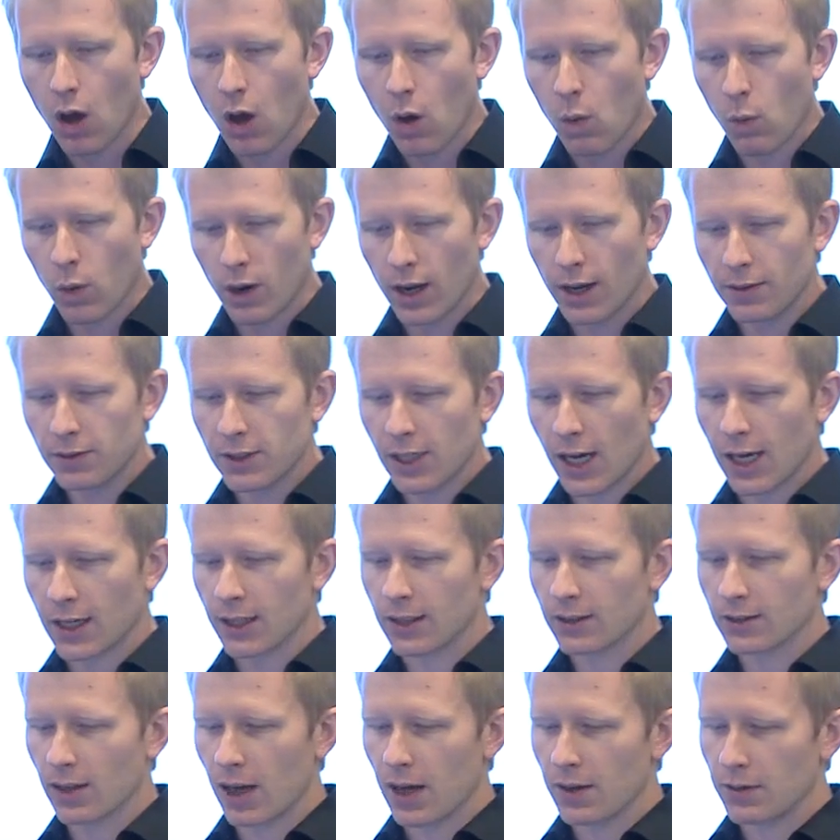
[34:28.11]
What I've done
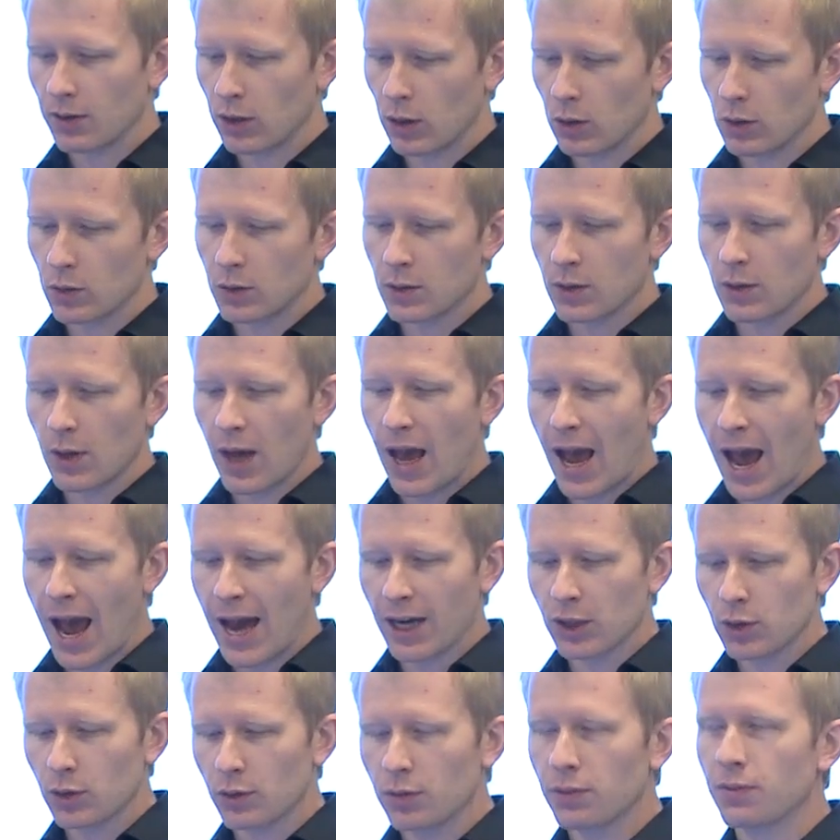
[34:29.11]
is I've used
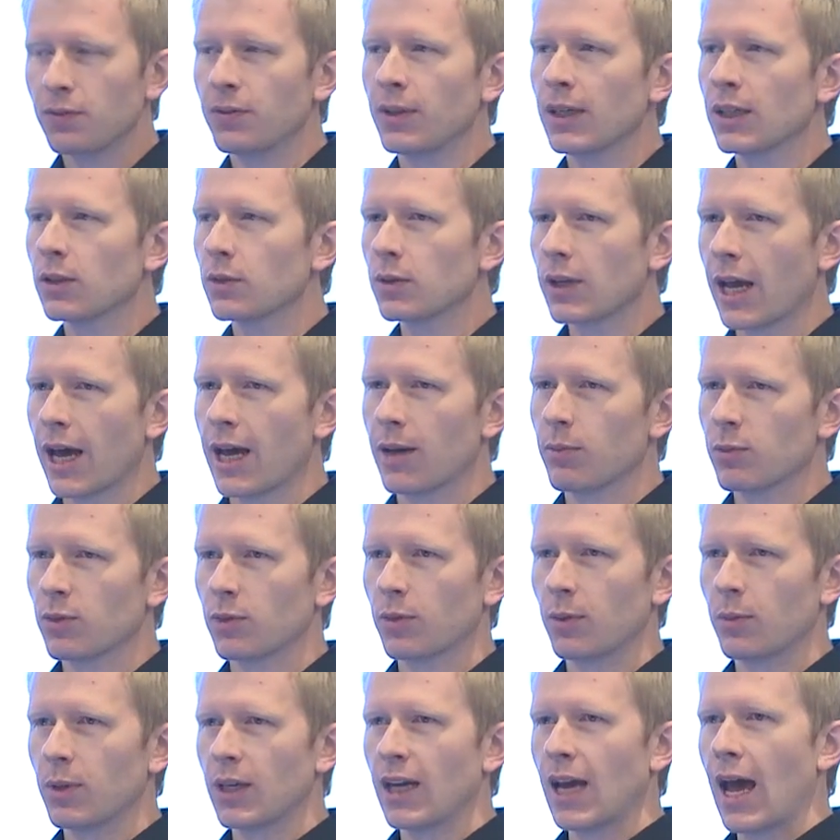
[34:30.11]
actual field names
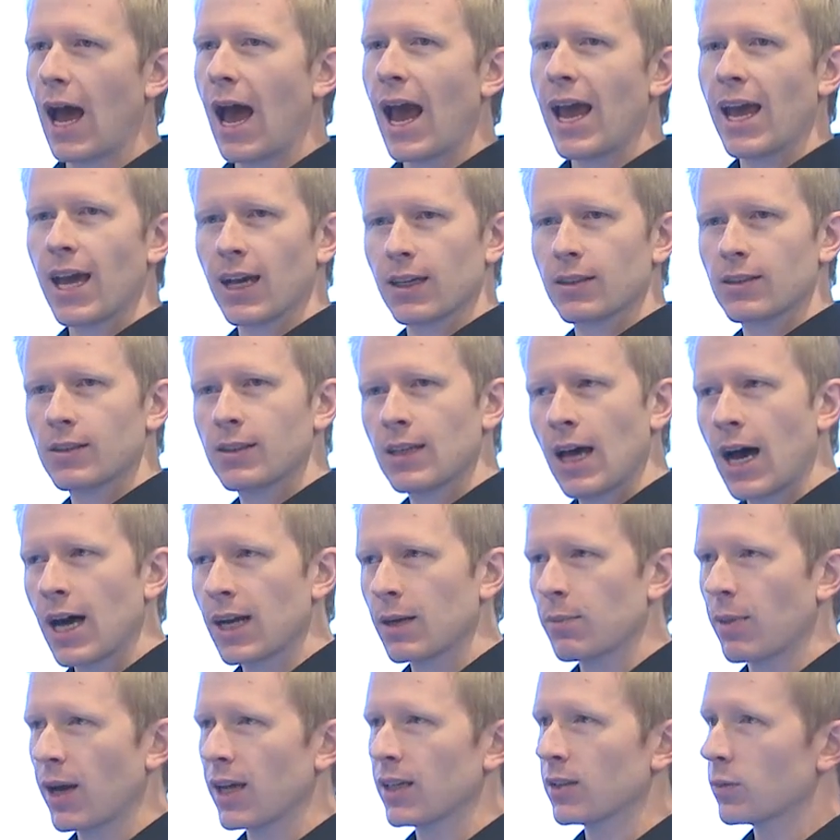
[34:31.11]
from the AX
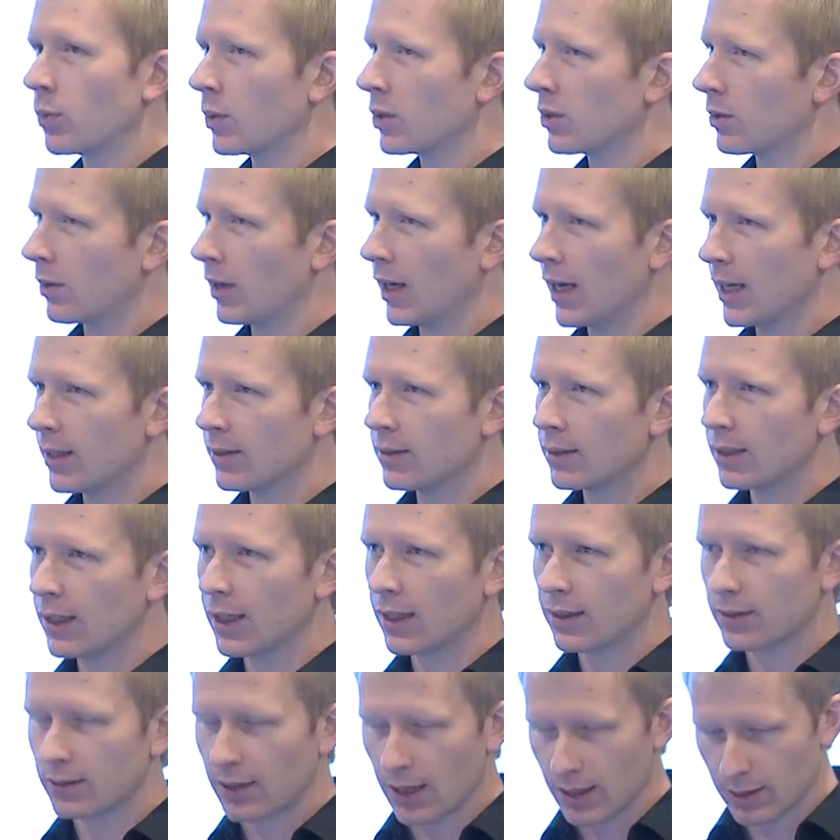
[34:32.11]
database, which are easily
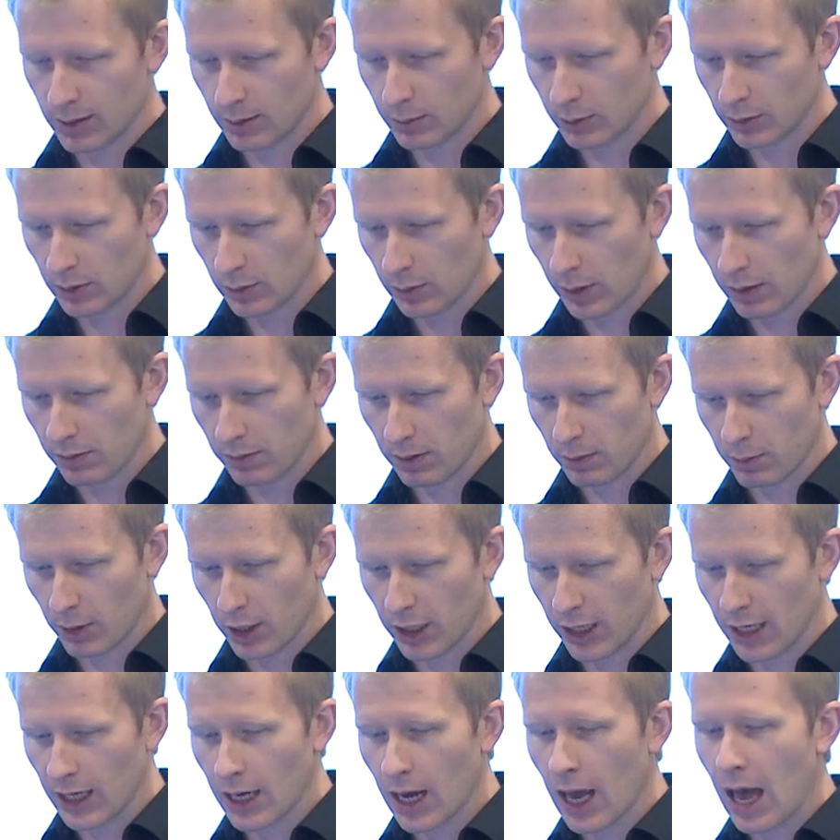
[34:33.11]
accessible to
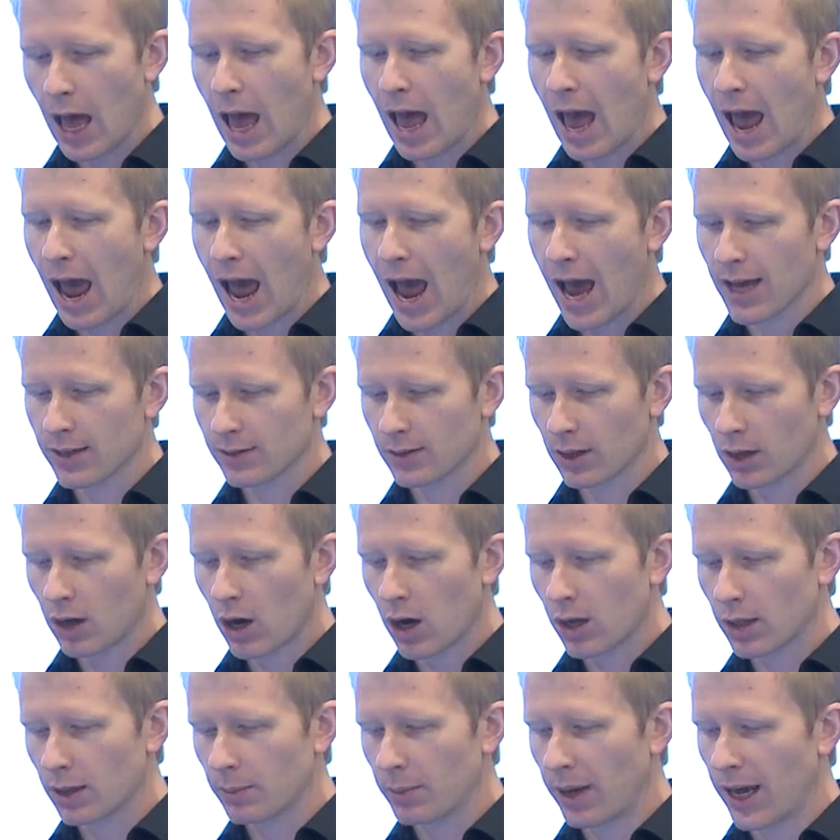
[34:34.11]
everybody, as the
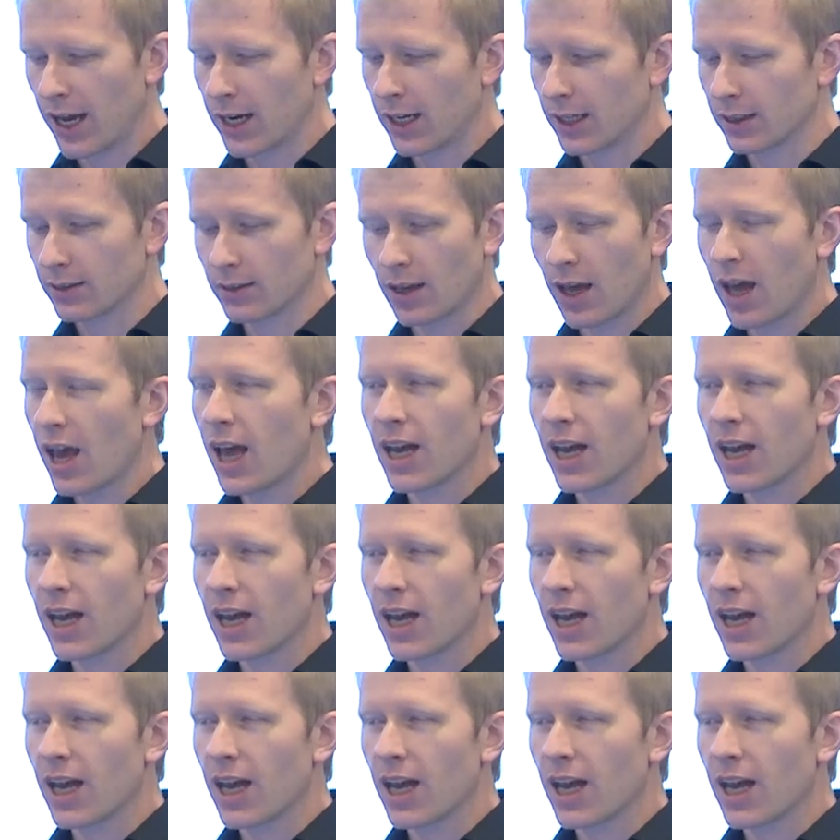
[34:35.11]
column headings.